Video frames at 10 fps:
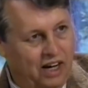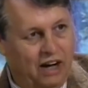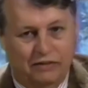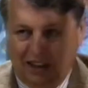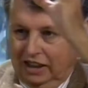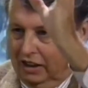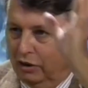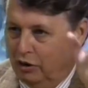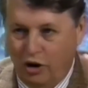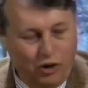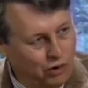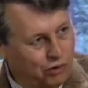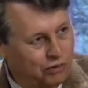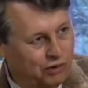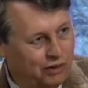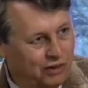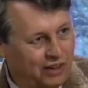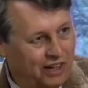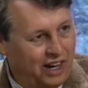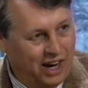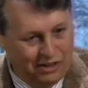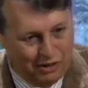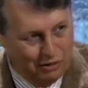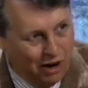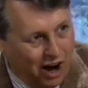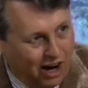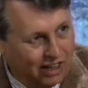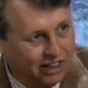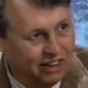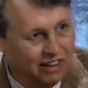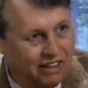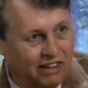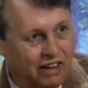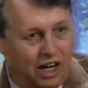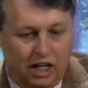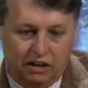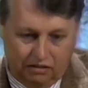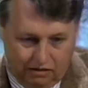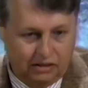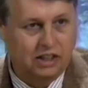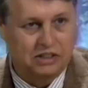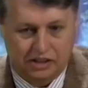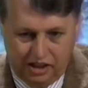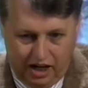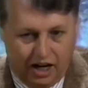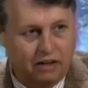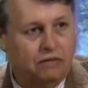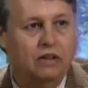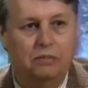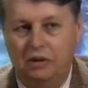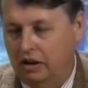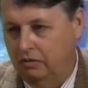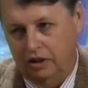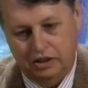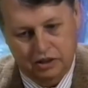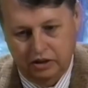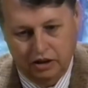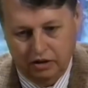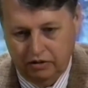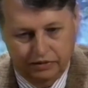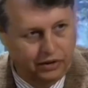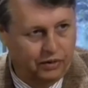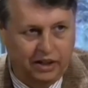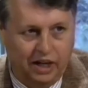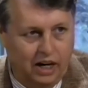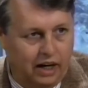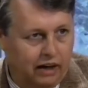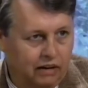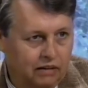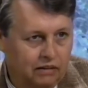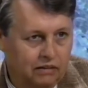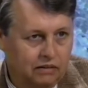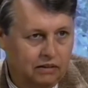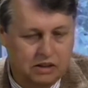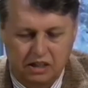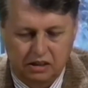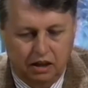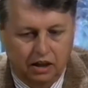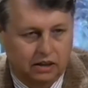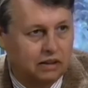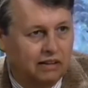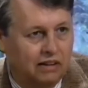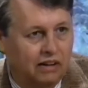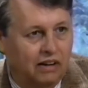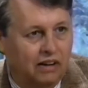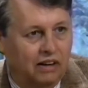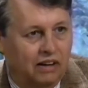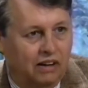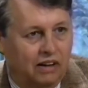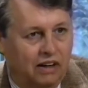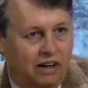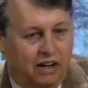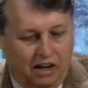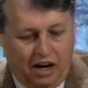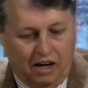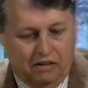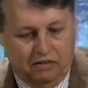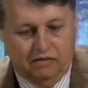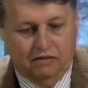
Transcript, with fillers: of the little grove and the rock. And this is the anvil upon which, you know, do or die. This is it. And